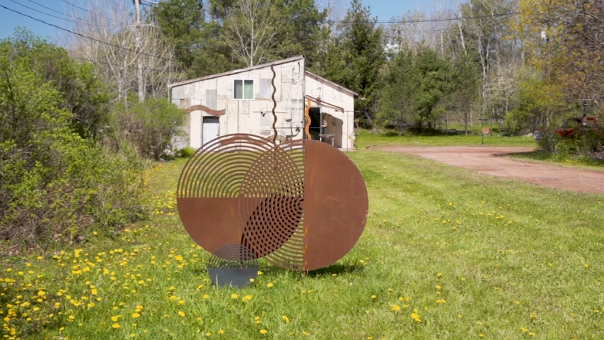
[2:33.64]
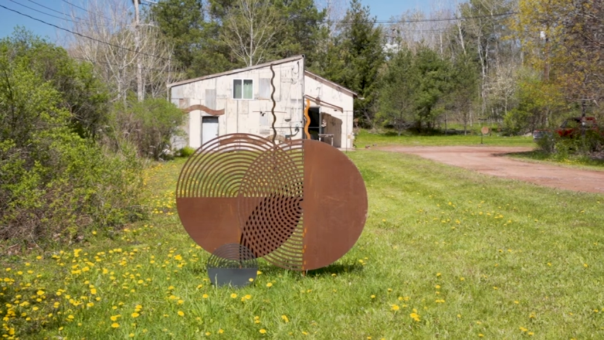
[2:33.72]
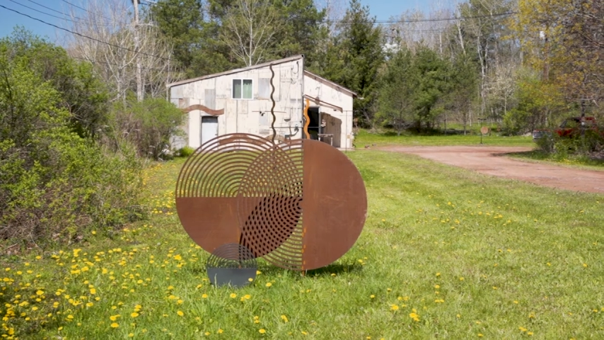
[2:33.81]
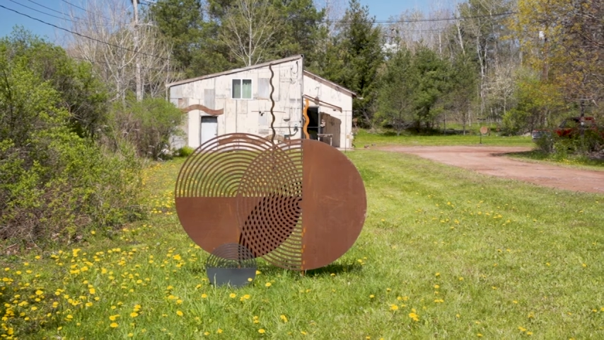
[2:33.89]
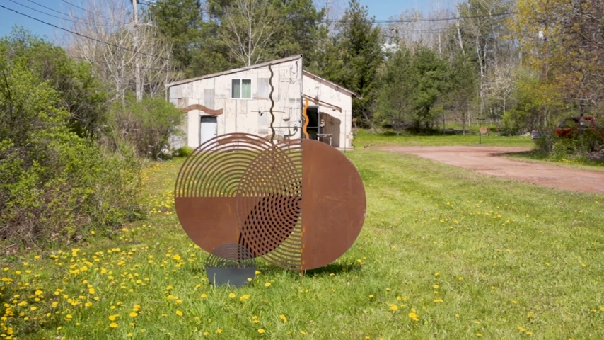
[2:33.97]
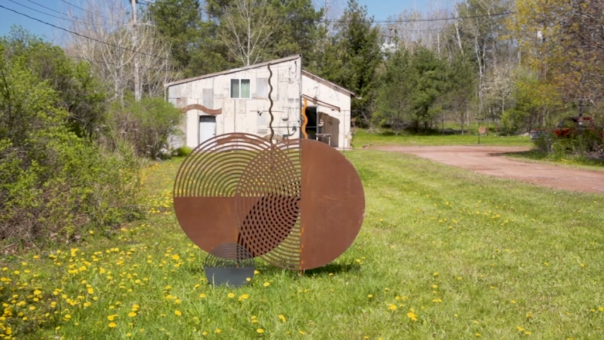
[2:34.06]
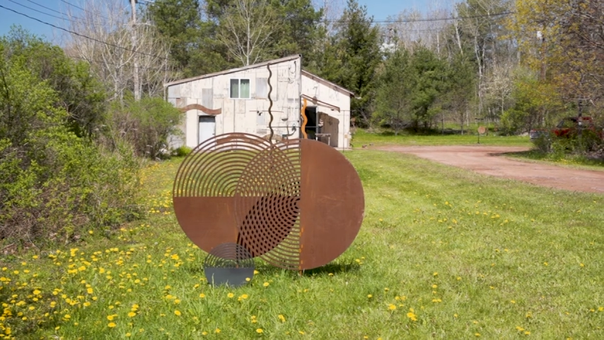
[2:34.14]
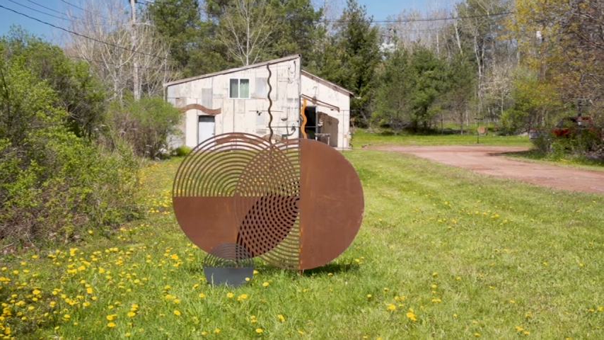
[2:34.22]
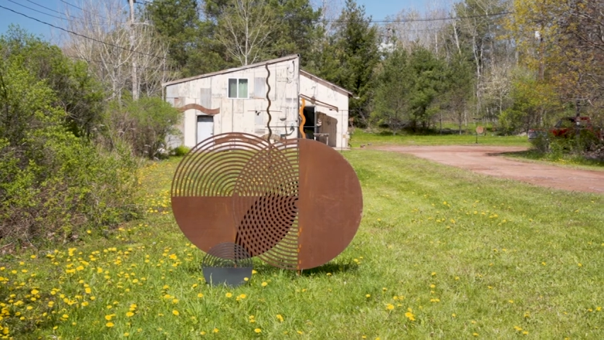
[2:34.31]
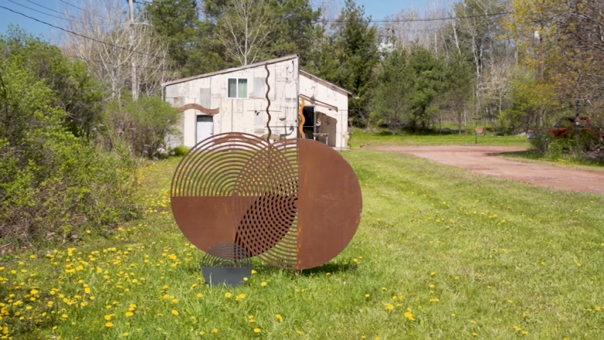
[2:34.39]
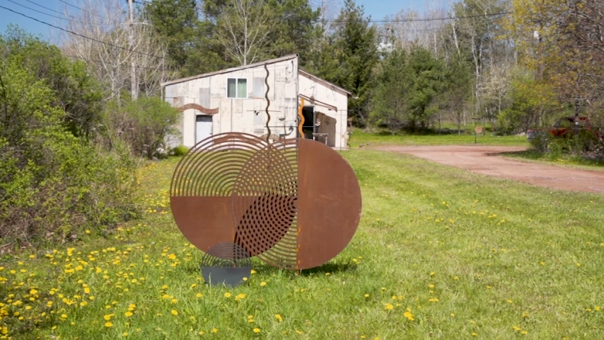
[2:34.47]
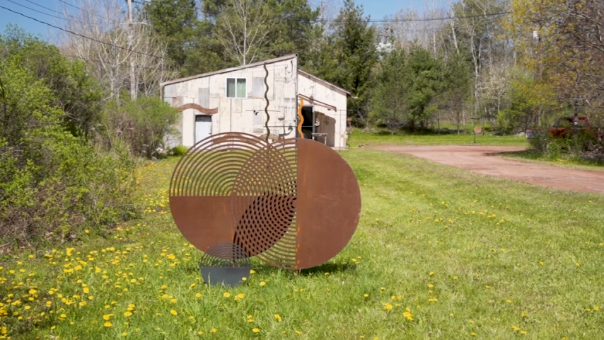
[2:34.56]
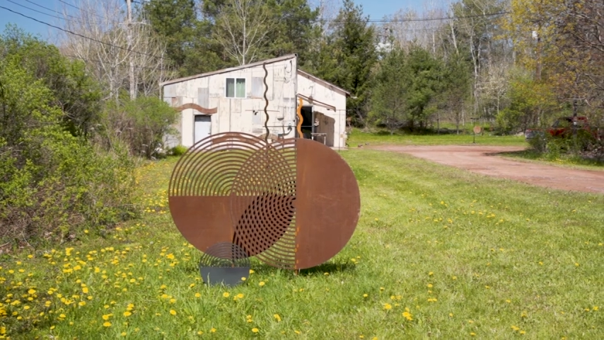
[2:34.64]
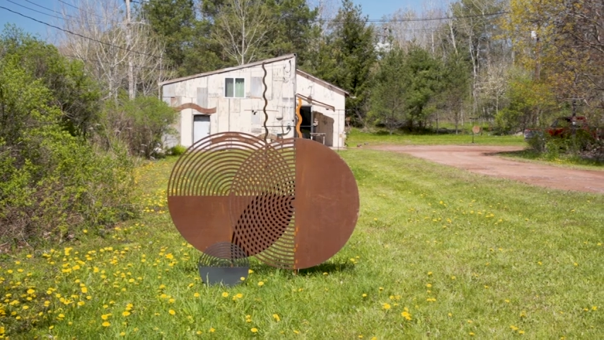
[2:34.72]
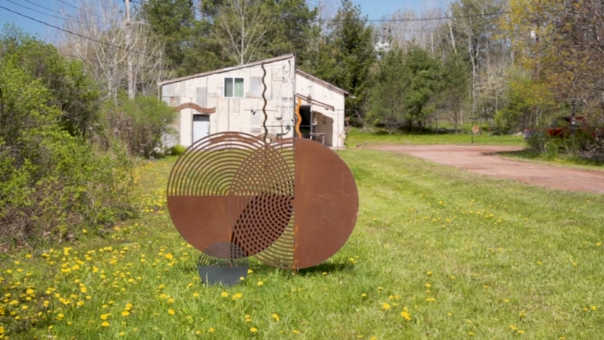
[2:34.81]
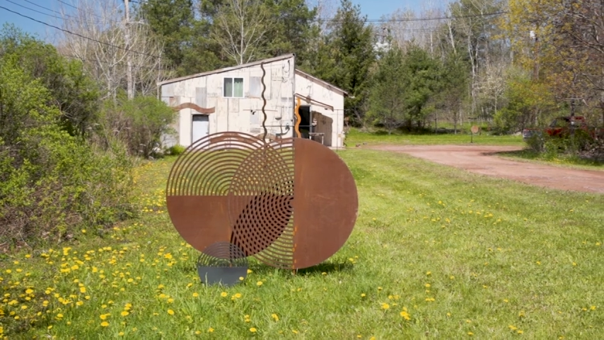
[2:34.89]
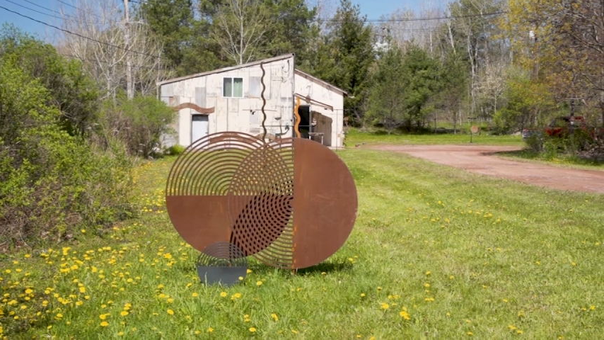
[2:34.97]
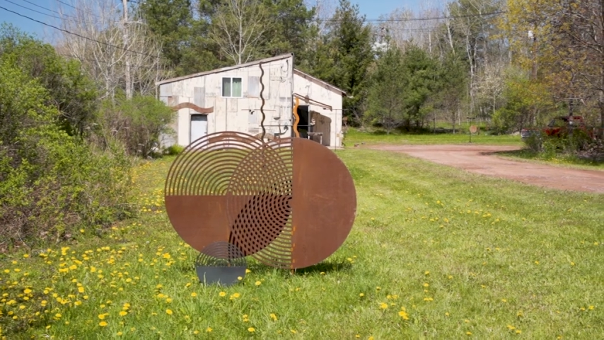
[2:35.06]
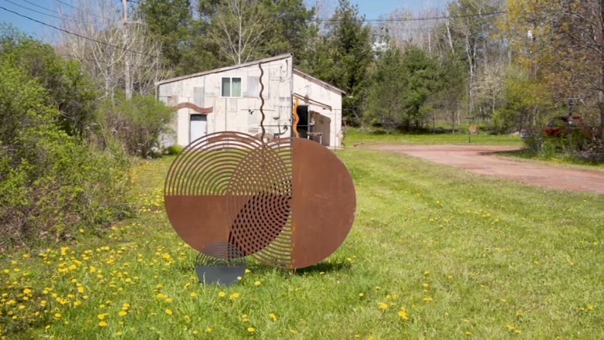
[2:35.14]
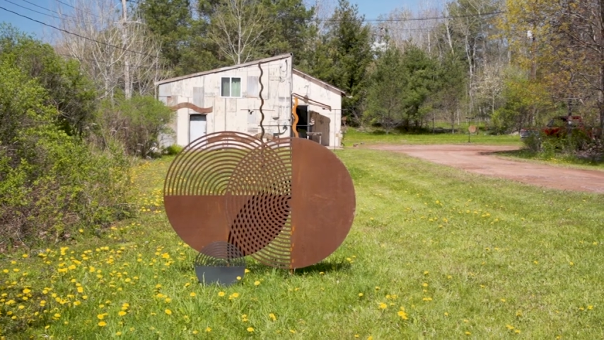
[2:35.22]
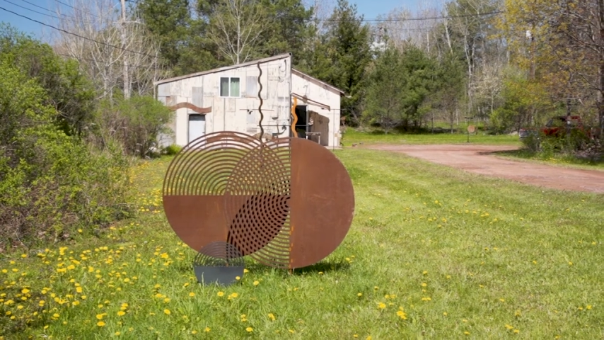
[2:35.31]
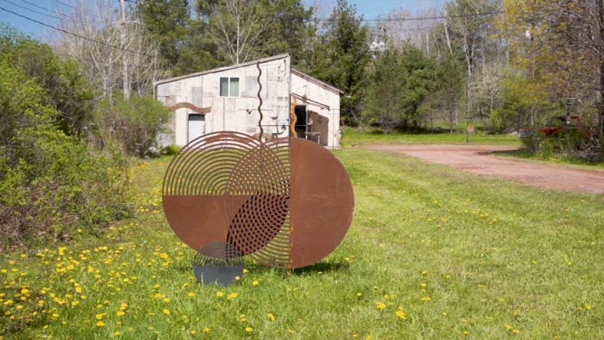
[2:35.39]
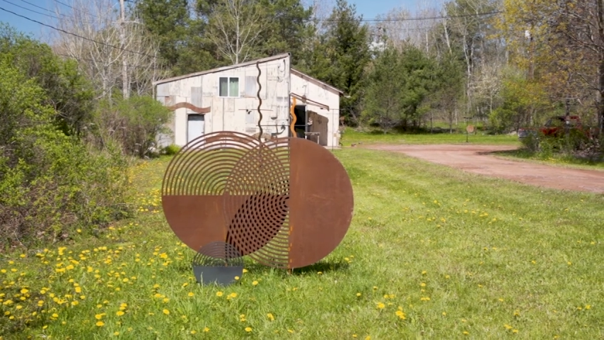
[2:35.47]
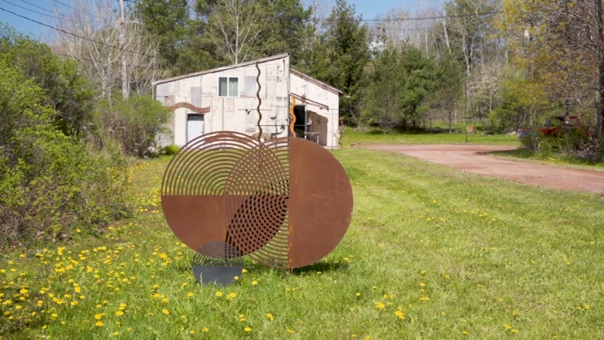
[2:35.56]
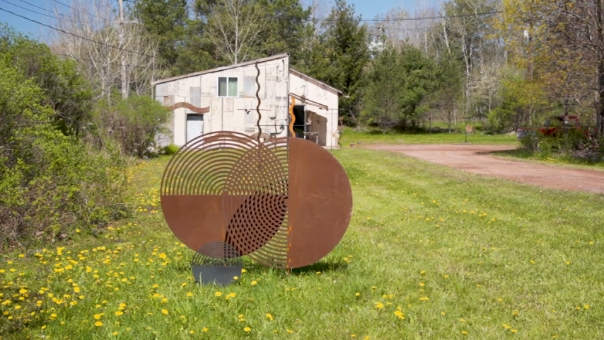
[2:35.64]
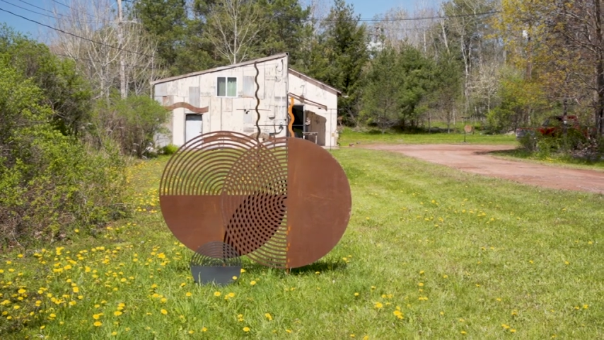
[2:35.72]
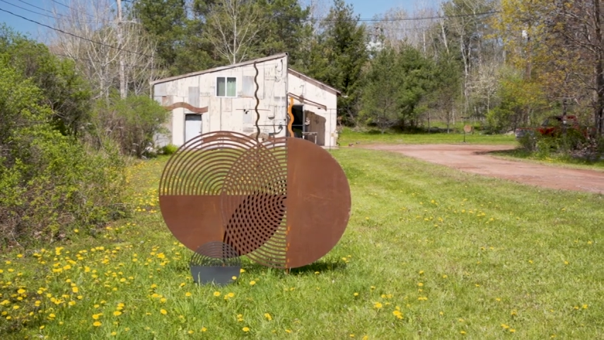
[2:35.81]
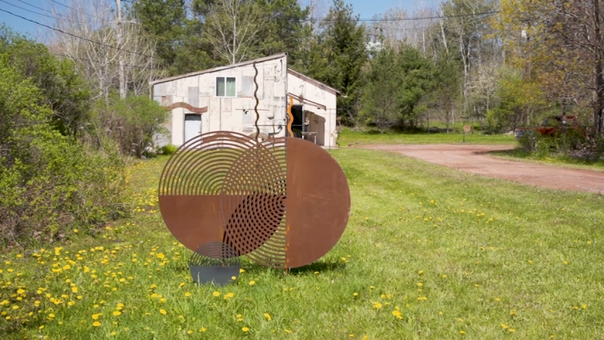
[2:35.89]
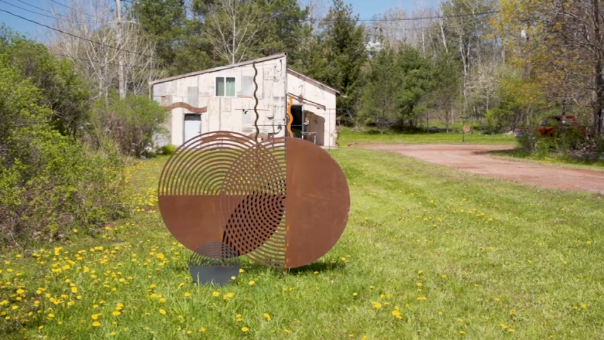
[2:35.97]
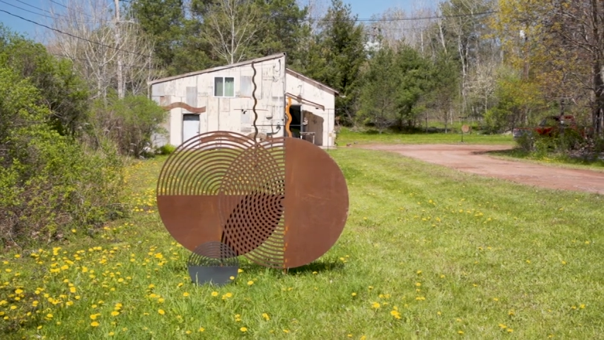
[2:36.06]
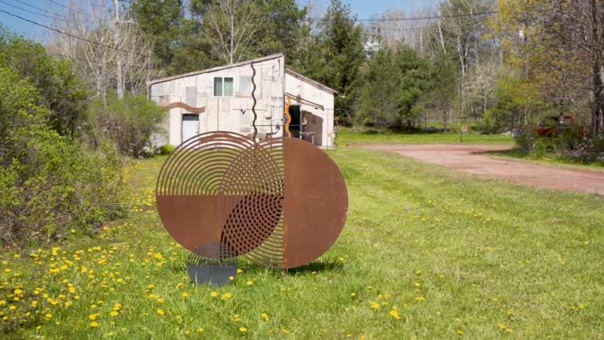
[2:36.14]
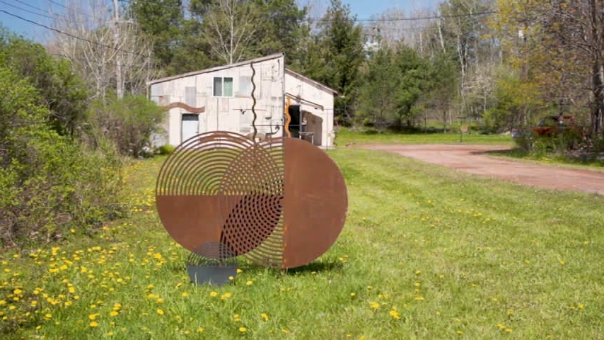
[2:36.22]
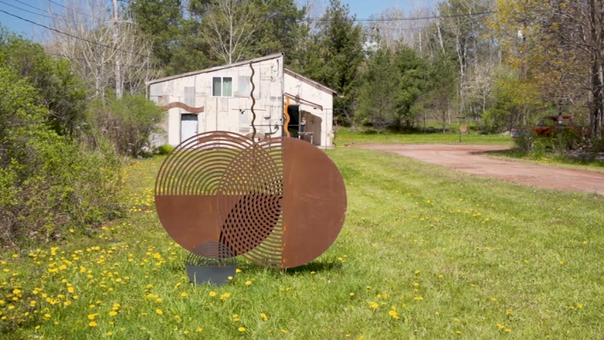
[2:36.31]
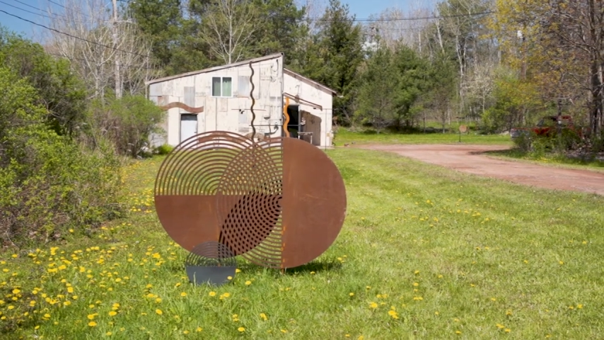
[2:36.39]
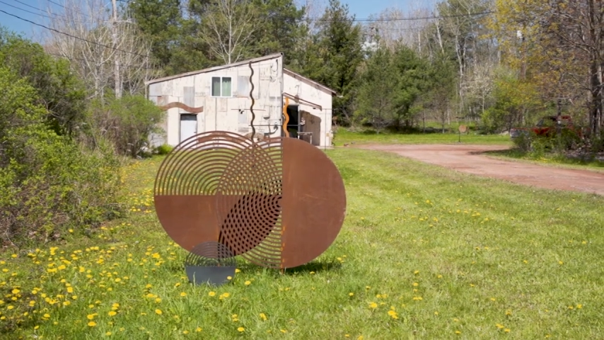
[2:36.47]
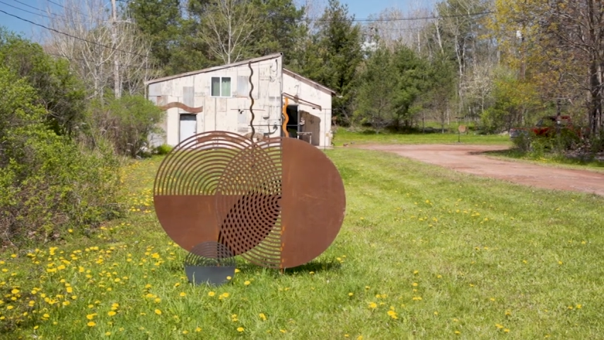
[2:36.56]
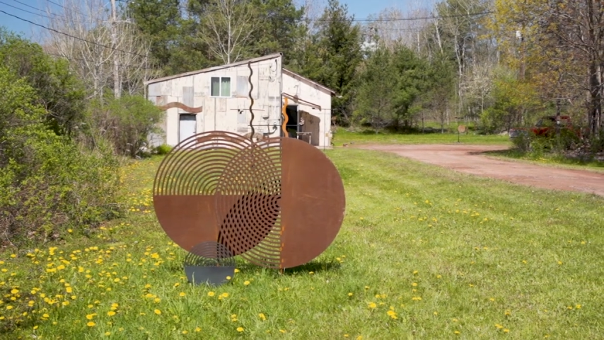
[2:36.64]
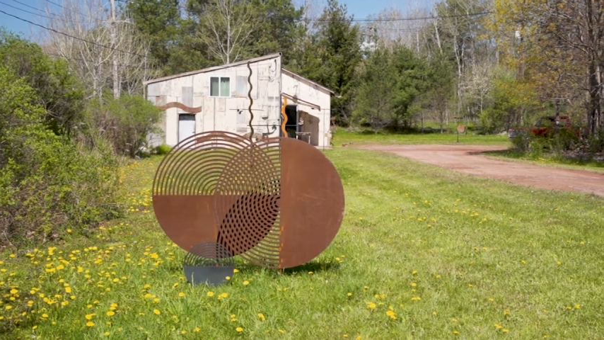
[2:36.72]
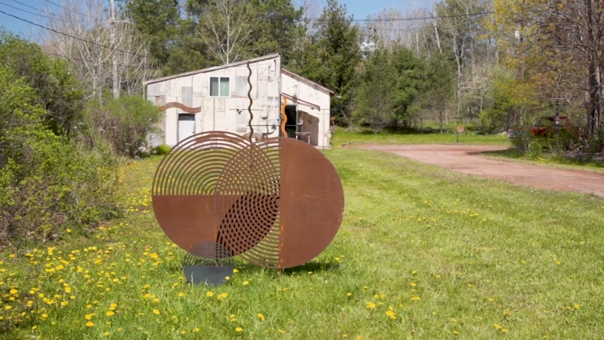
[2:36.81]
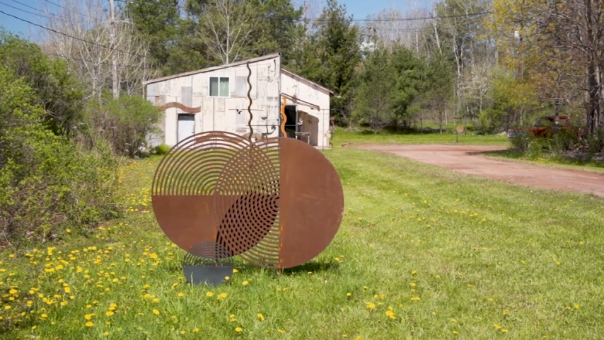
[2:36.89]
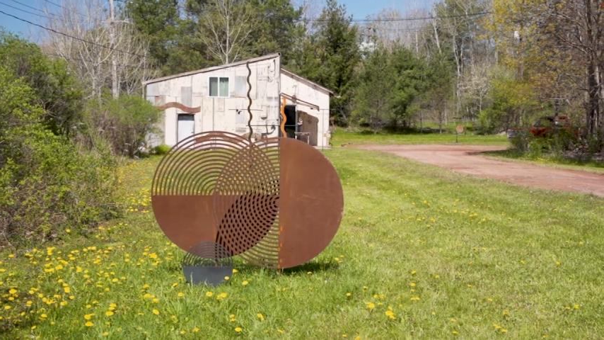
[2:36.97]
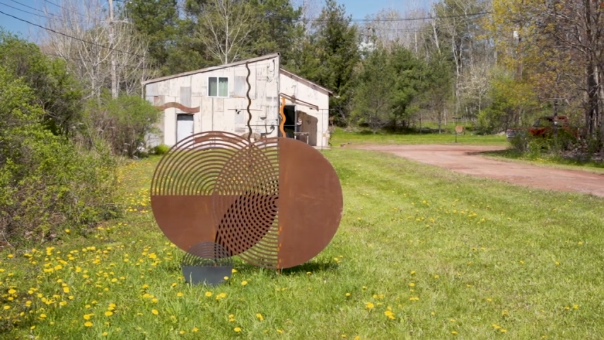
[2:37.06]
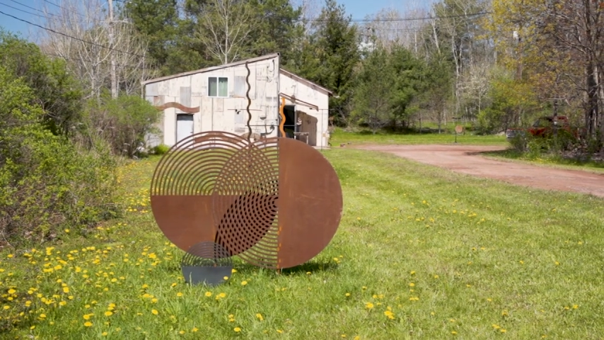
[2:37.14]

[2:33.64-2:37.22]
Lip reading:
(no speaker visible)